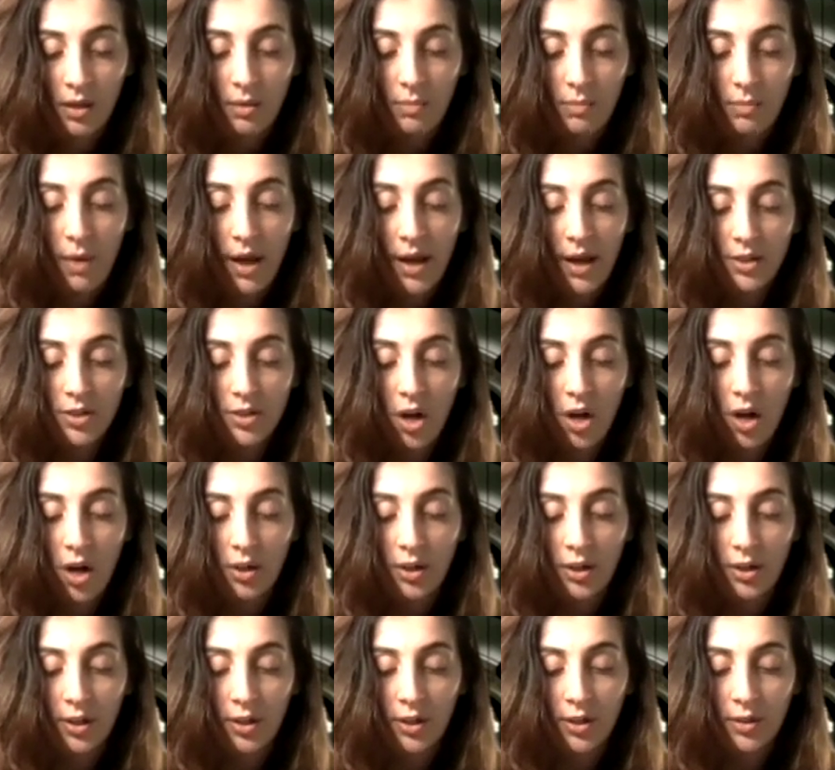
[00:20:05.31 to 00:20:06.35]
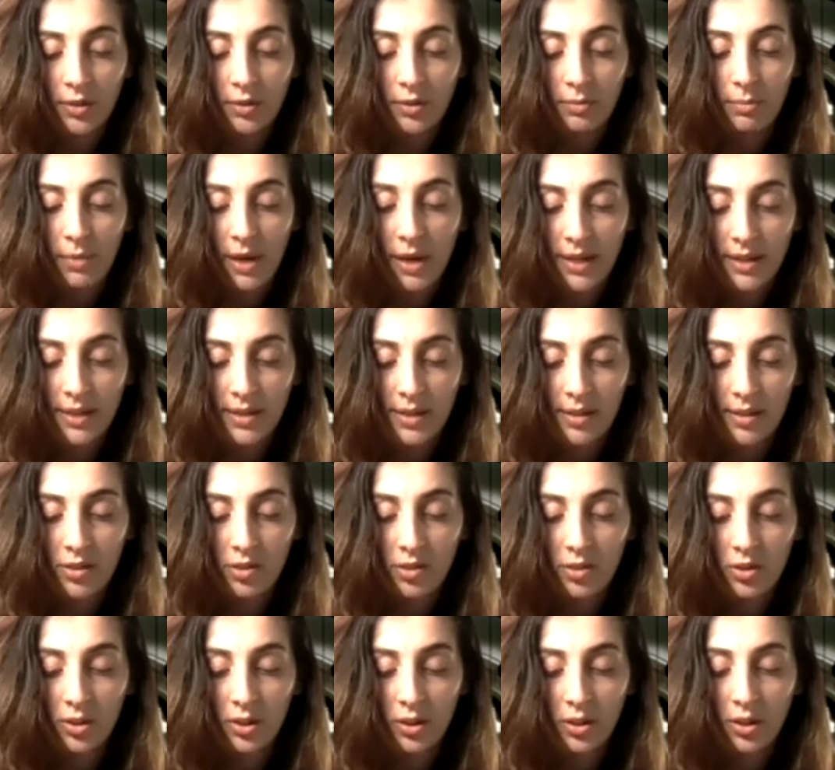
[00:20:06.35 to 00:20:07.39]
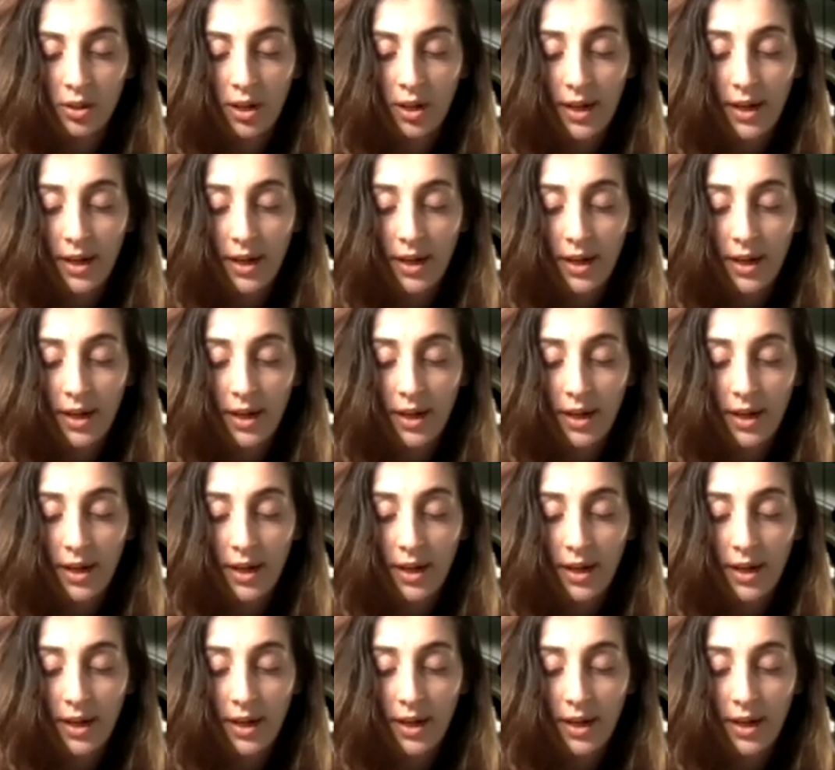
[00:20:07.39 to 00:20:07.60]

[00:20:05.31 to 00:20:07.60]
My daughter, my sister,